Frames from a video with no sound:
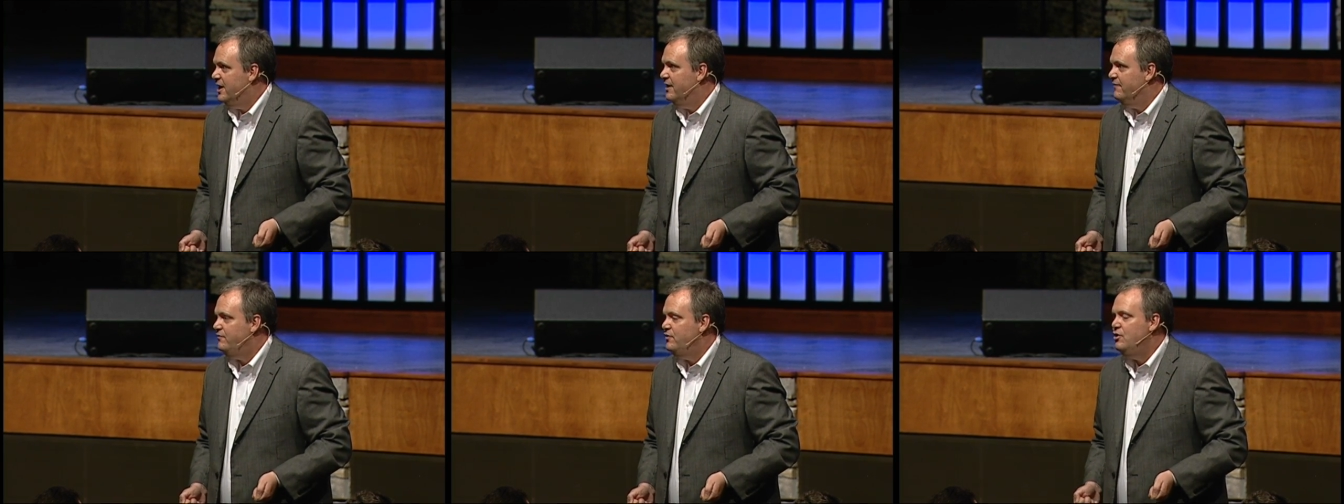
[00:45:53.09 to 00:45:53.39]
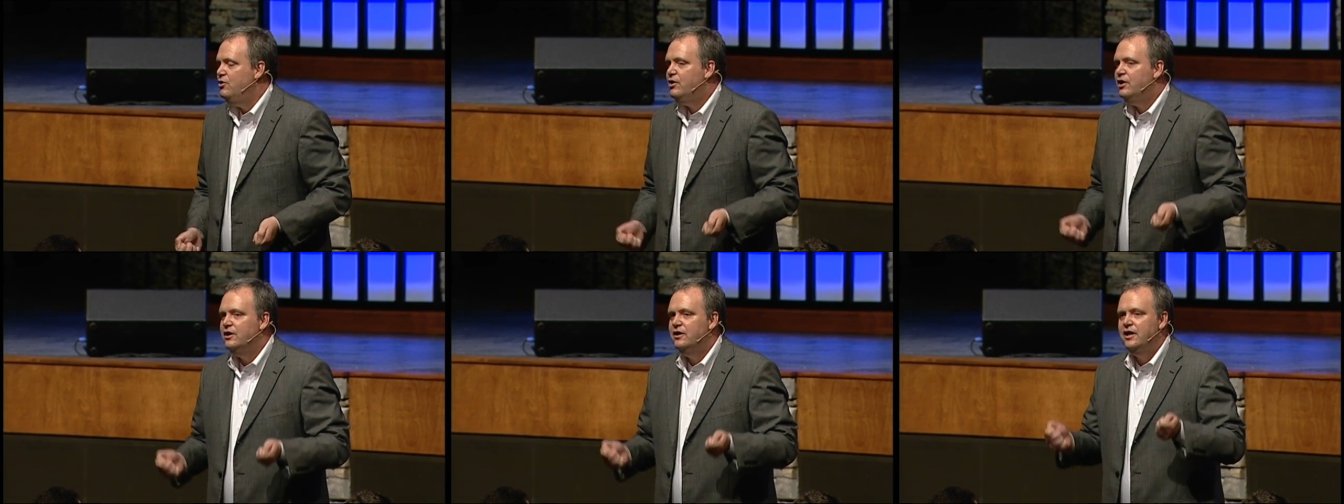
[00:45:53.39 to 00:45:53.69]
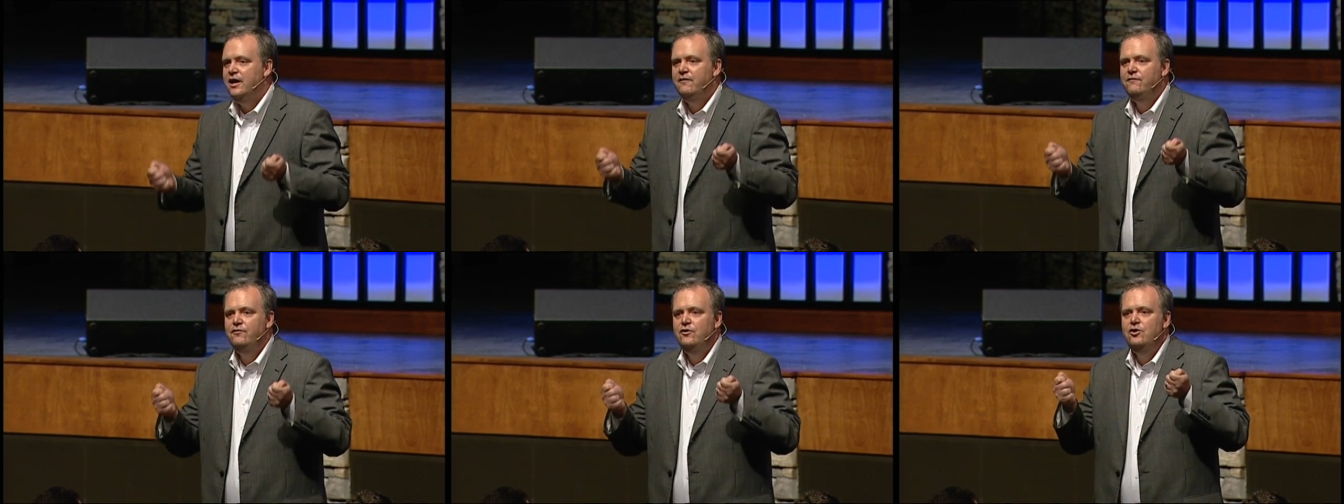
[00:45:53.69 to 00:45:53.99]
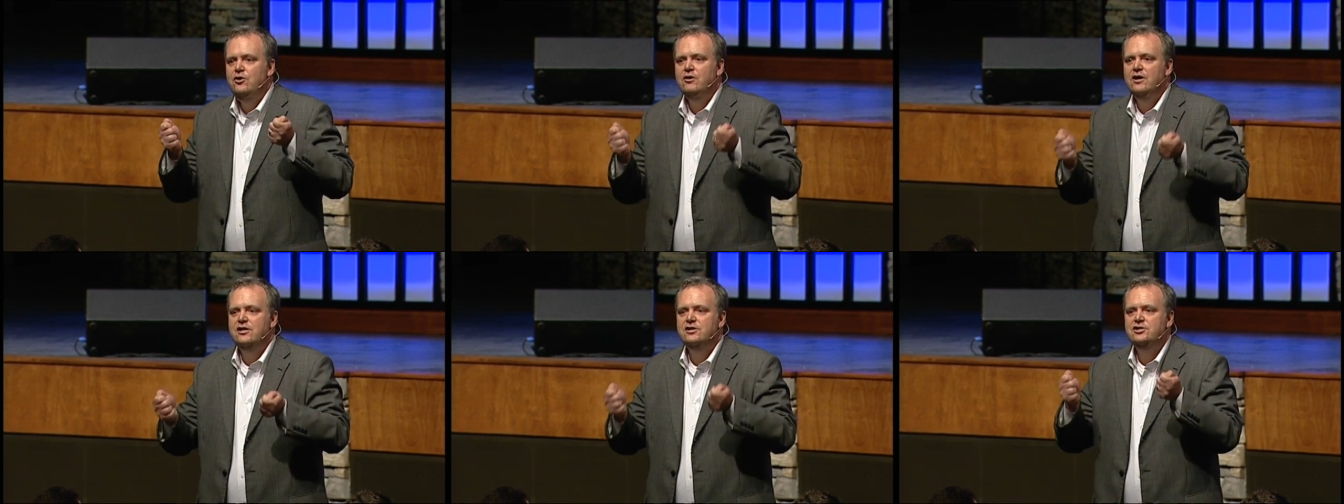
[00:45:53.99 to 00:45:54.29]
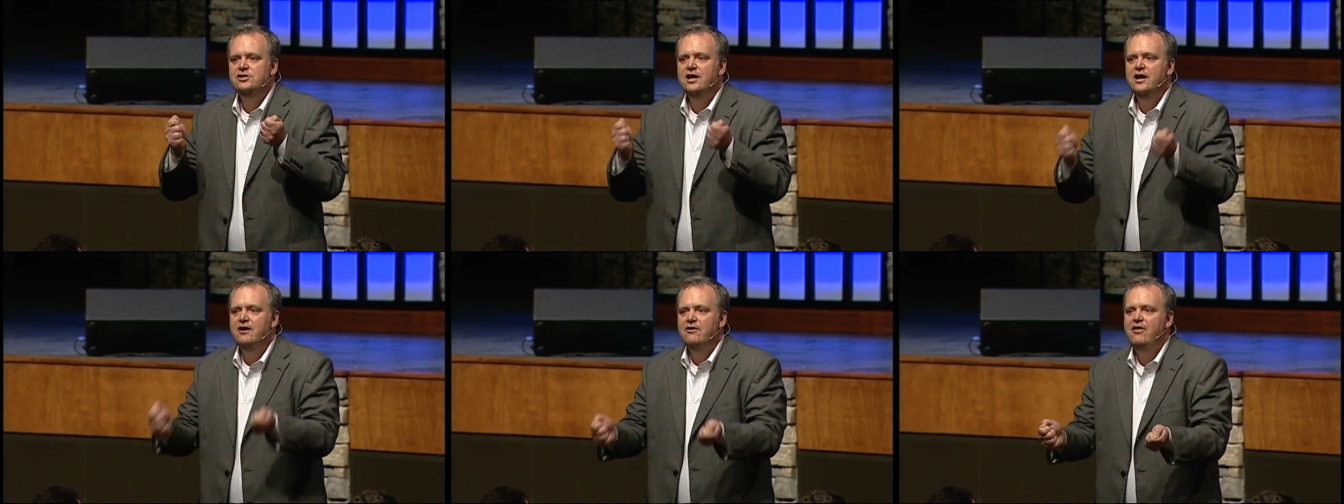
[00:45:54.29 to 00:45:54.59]
If you can, if you can
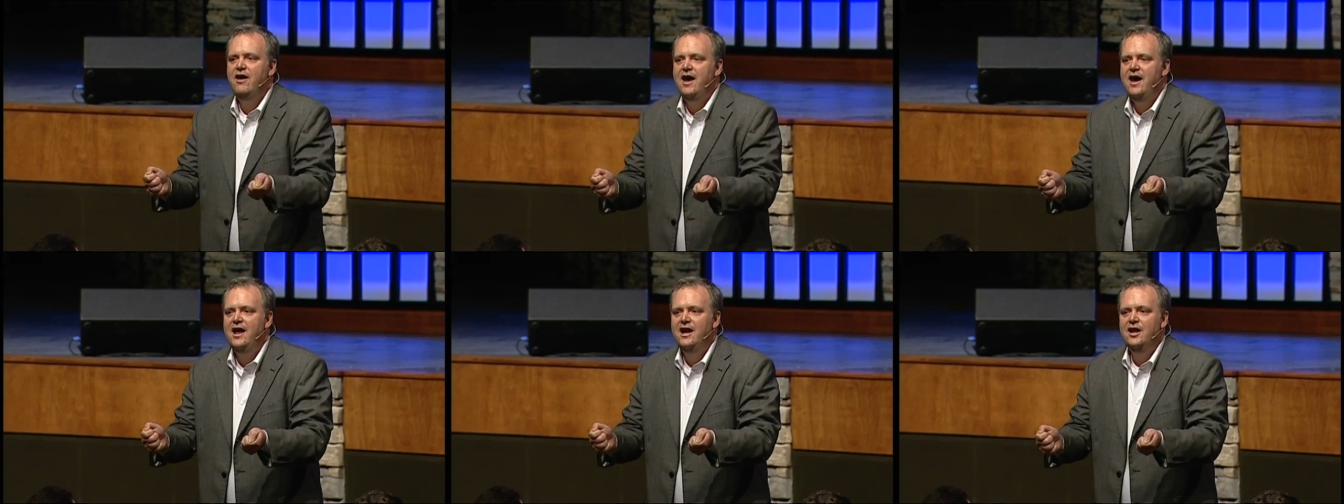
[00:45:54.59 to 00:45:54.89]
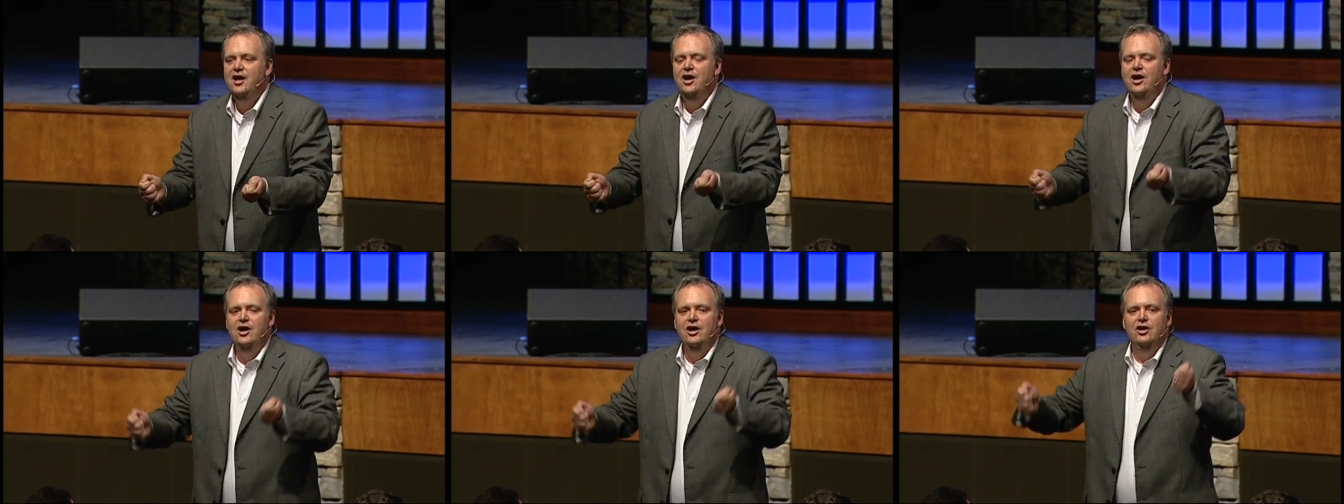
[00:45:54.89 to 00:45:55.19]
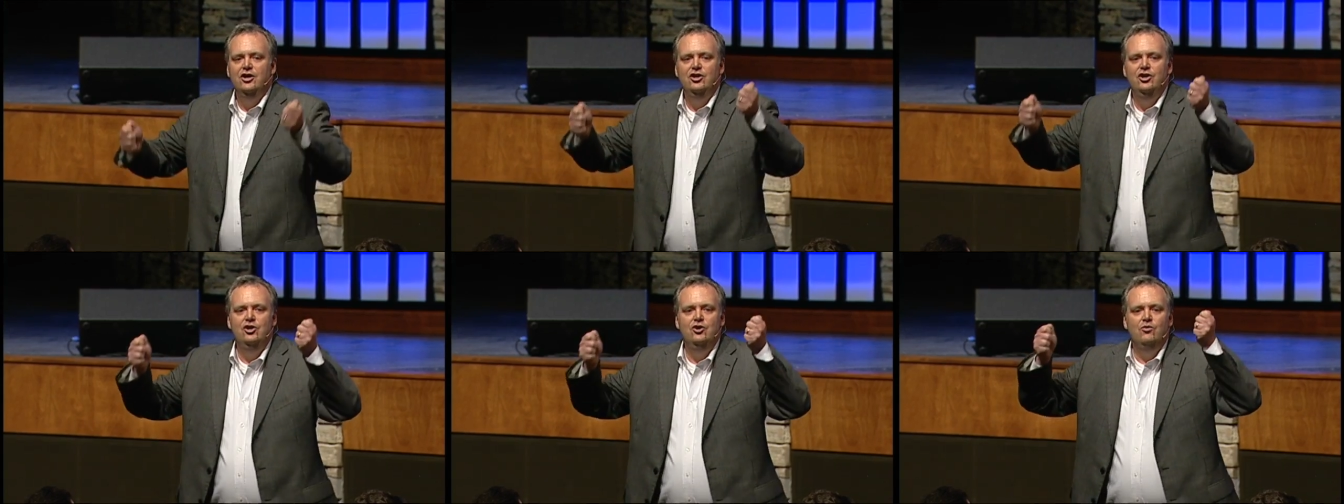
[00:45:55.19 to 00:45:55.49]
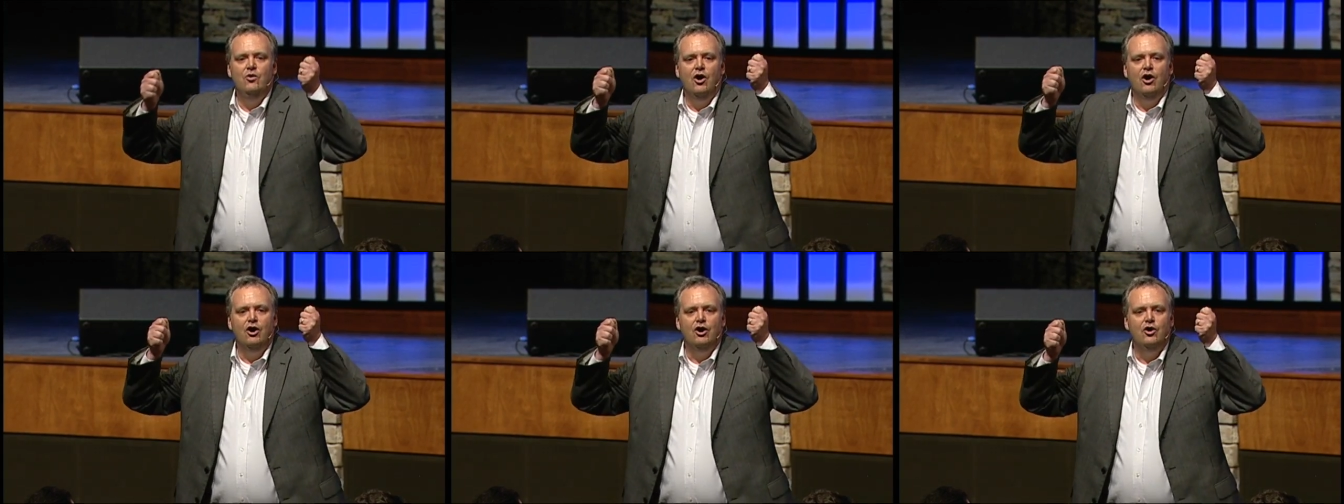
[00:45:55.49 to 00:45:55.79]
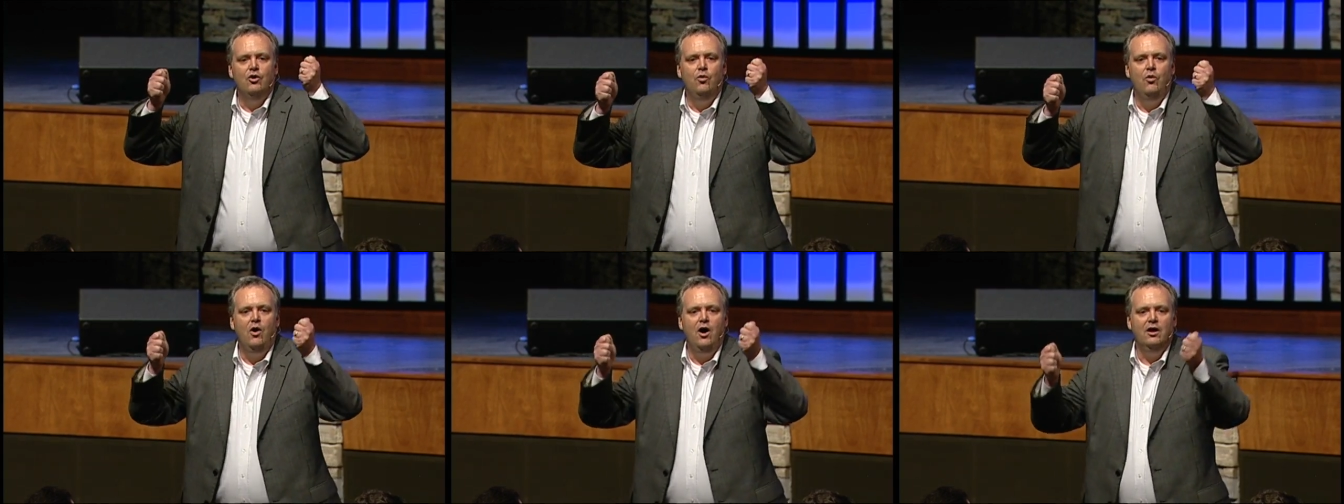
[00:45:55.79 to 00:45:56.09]
share that, you are
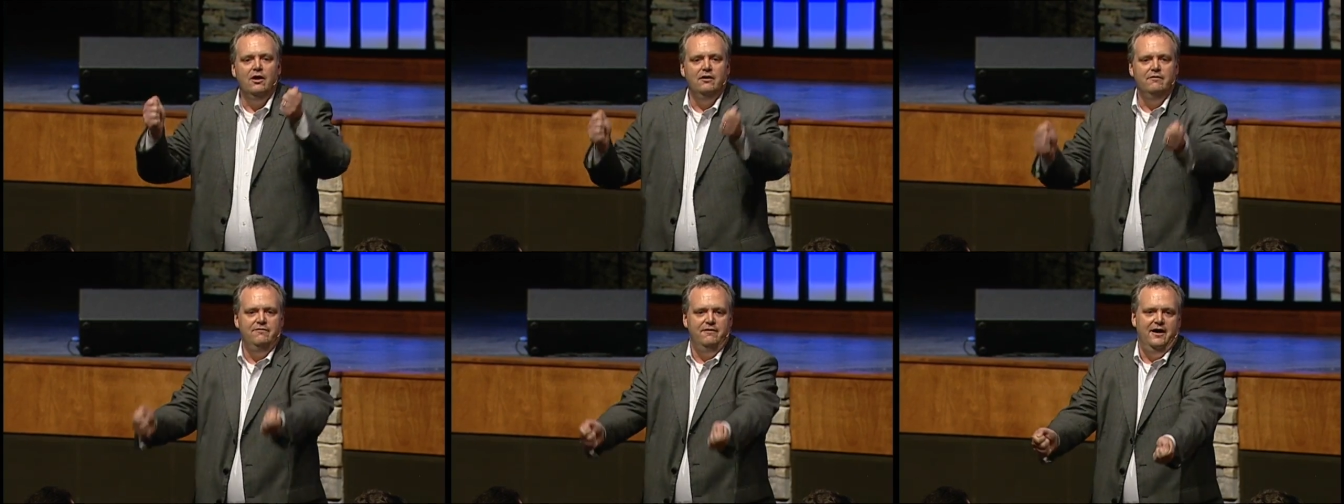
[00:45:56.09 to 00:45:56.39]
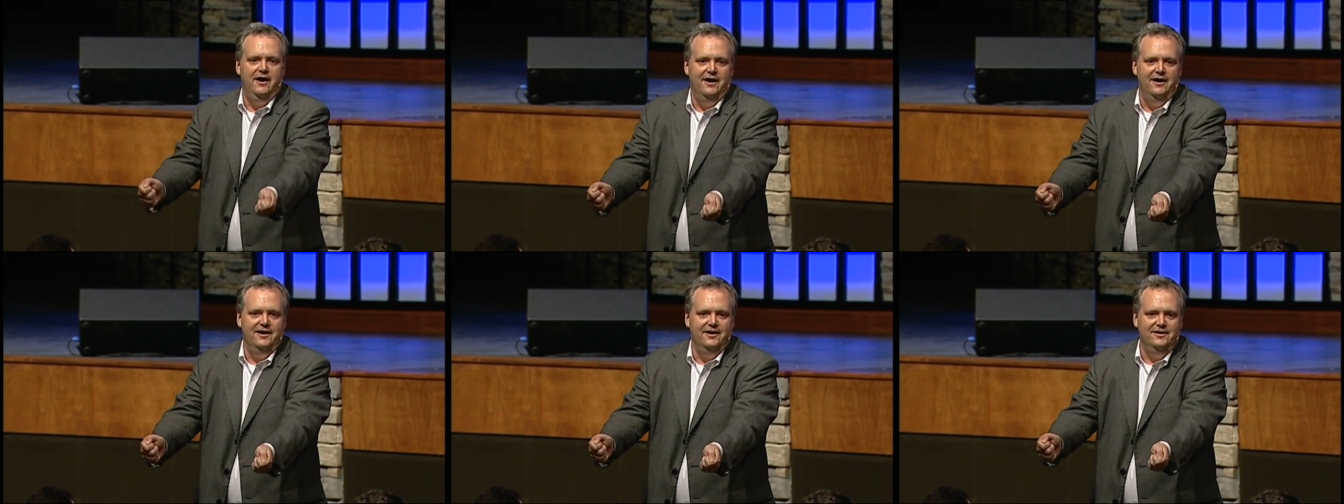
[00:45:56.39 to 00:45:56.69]
qualified.